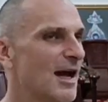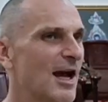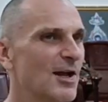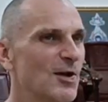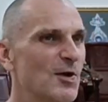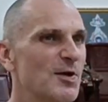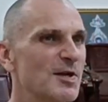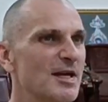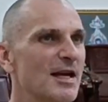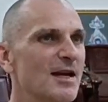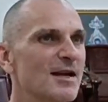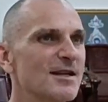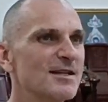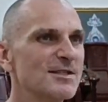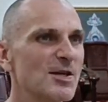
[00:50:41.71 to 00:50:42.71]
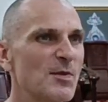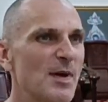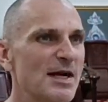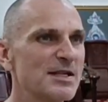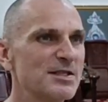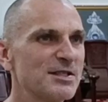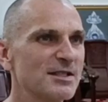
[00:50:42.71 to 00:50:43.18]
I learnt so
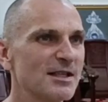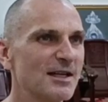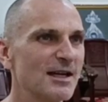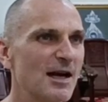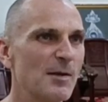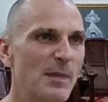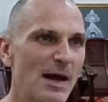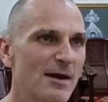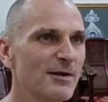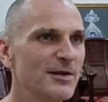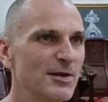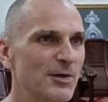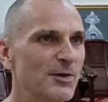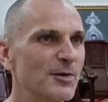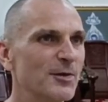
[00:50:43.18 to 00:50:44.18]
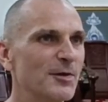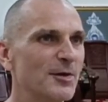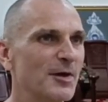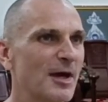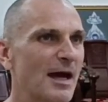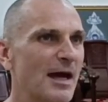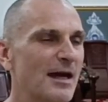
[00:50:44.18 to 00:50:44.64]
much about you,
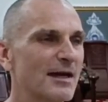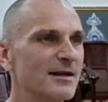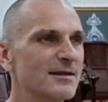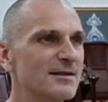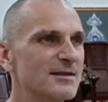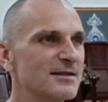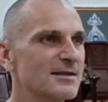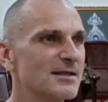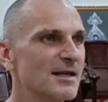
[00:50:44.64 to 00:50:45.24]
and